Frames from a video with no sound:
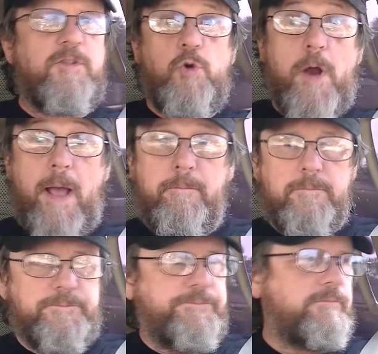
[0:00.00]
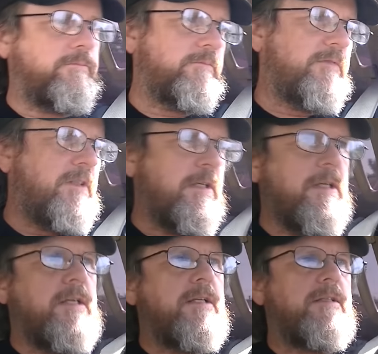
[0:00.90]
crap. You
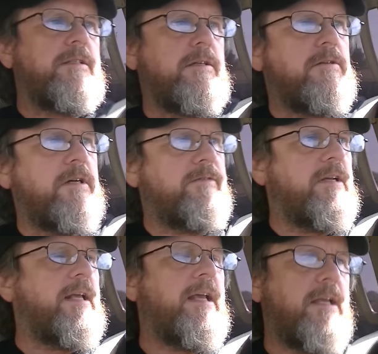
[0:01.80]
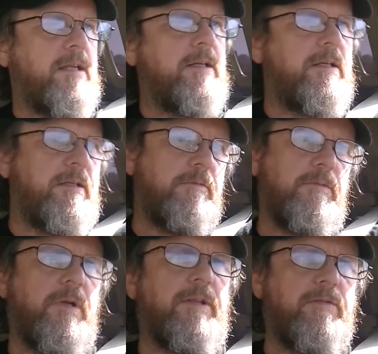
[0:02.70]
know, I got a headache,
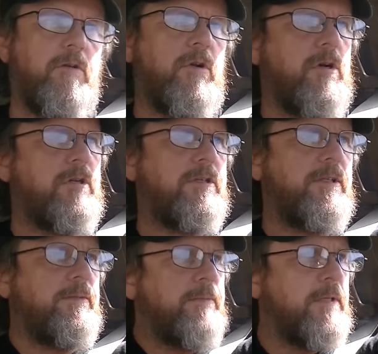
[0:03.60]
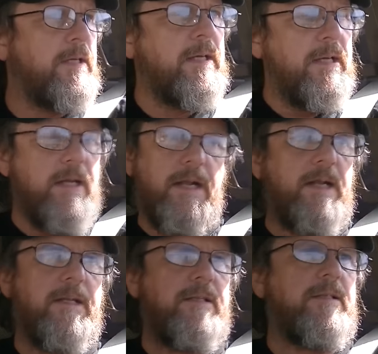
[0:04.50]
my throat hurts, and
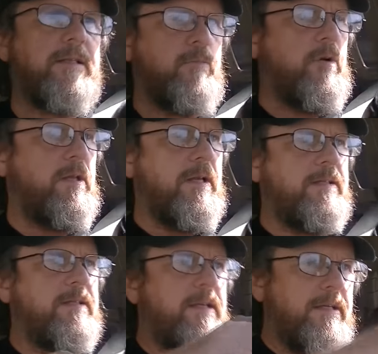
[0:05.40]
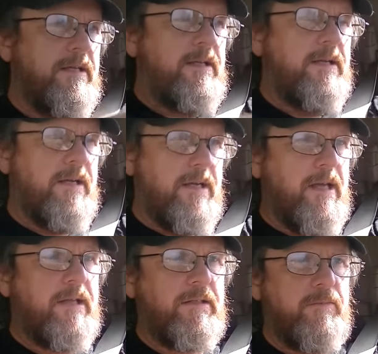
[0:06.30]
I didn't sleep well last night. I
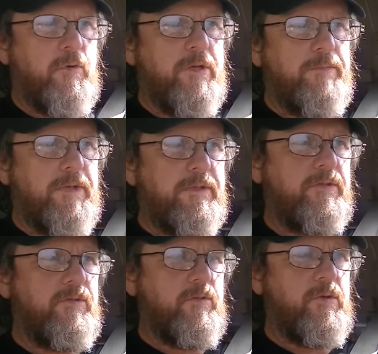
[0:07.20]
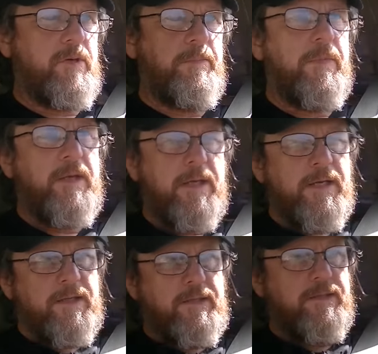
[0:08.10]
had an appointment to uh,
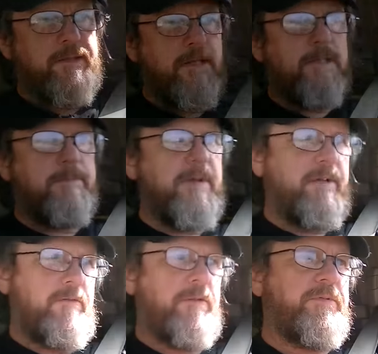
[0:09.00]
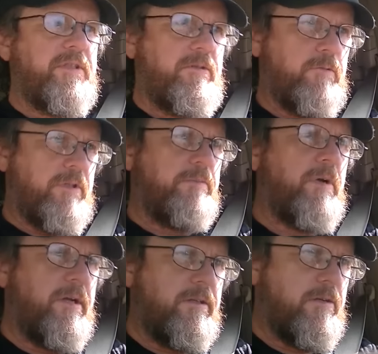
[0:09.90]
discuss bankruptcy with
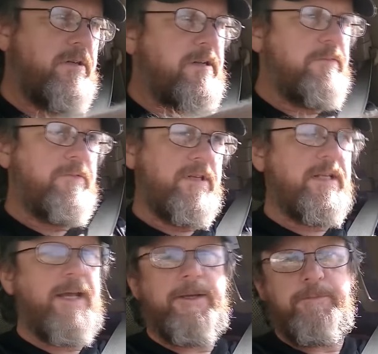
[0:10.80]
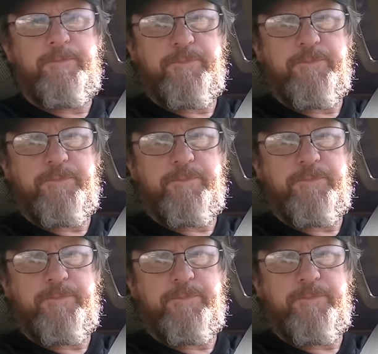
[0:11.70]
my attorney today